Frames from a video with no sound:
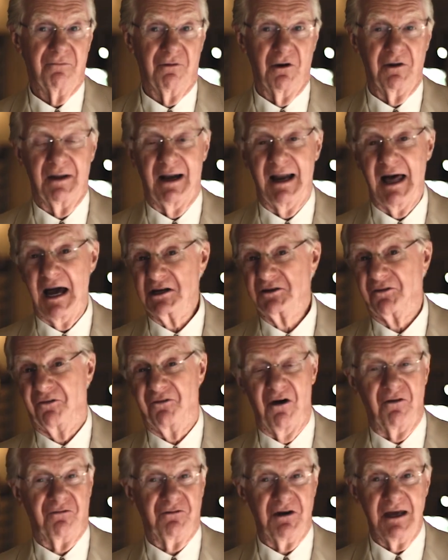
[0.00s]
for the last
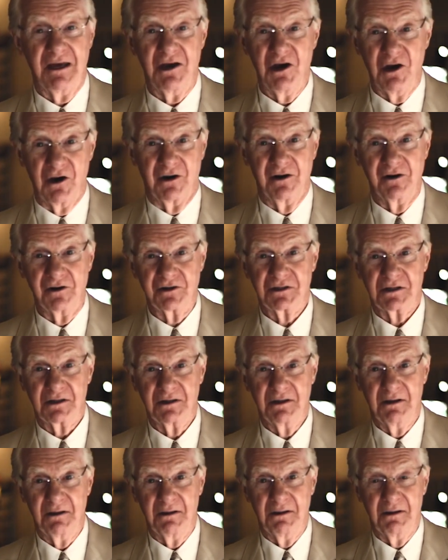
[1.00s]
fifty years,
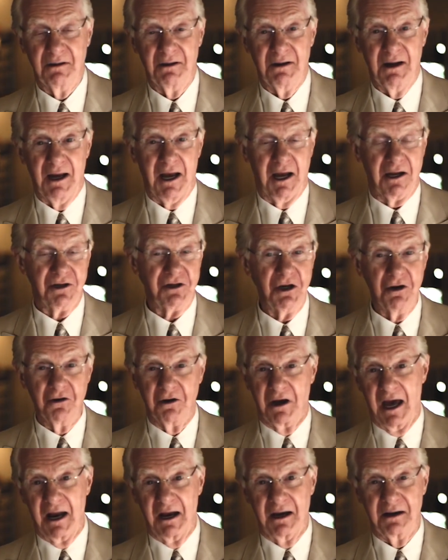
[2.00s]
and you
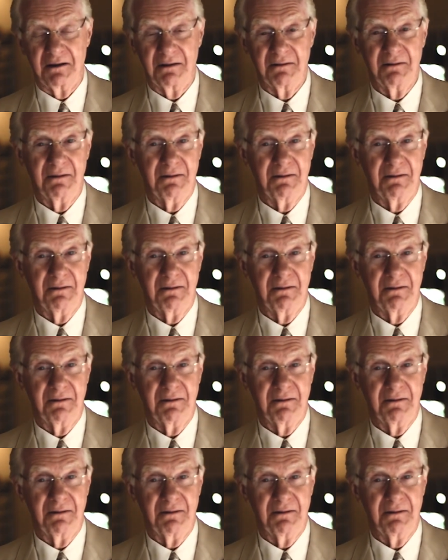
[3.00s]
get it